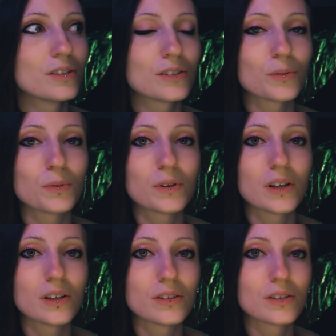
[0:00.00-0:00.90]
some of
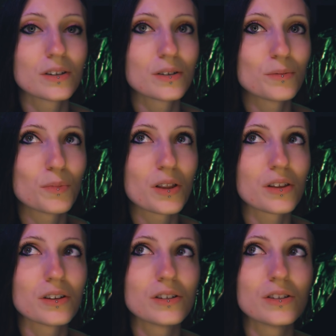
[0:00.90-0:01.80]
these
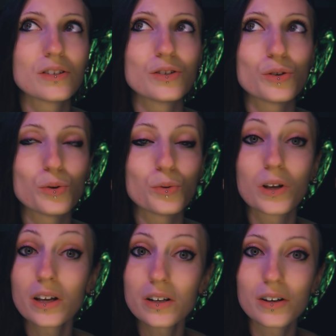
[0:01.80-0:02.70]
methods to
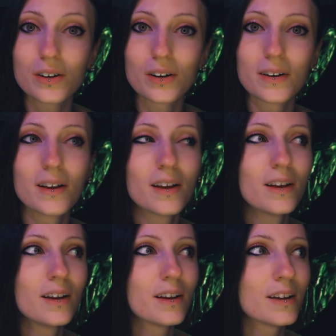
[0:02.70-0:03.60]
get here,
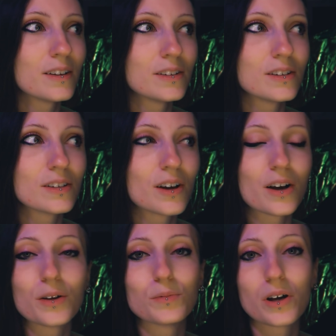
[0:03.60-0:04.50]
and
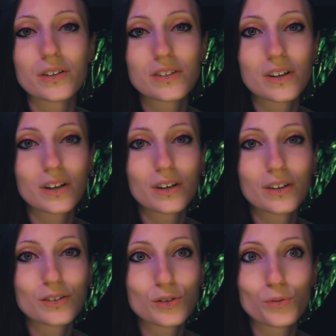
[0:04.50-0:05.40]
I am not sick
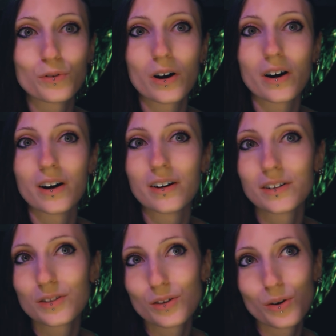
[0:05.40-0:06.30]
so far,
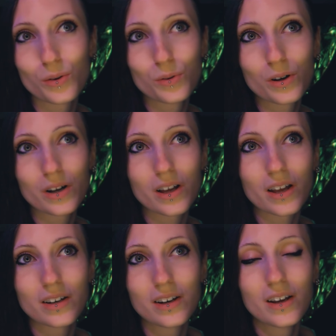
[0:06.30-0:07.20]
though,
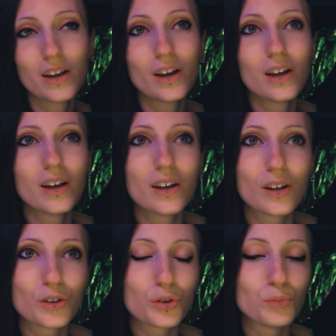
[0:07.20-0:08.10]
again,
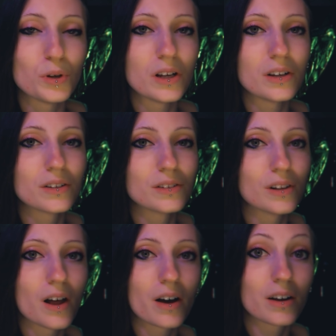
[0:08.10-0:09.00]
it could be
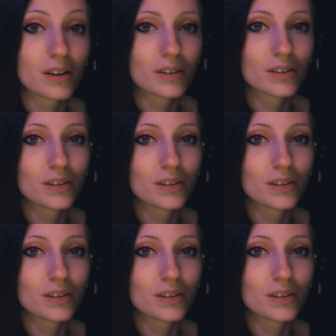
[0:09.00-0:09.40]
luck.